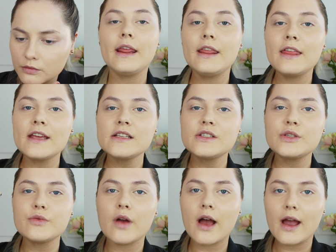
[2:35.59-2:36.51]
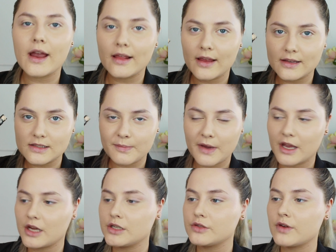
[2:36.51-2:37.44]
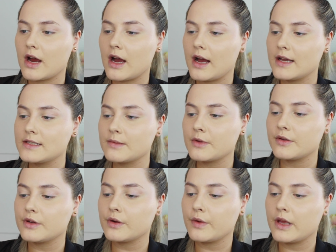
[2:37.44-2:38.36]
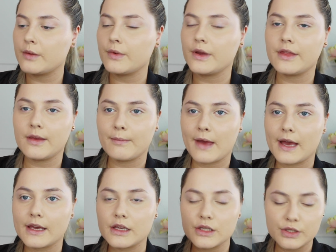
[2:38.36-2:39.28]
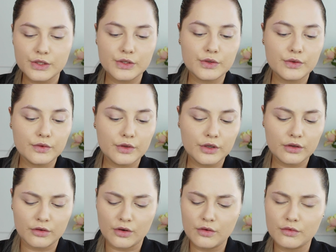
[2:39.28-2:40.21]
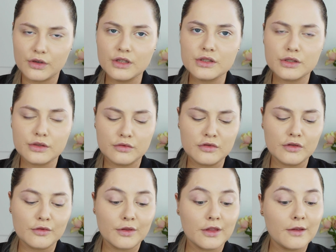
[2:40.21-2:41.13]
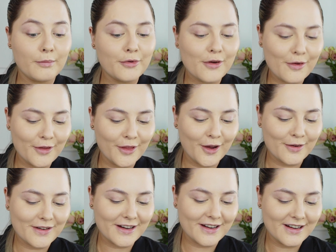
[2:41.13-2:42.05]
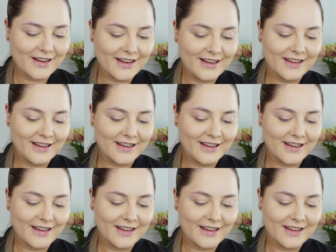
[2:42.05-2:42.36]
Then to highlight my under eyes, I'm going to go in with the MAC the Pro Longwear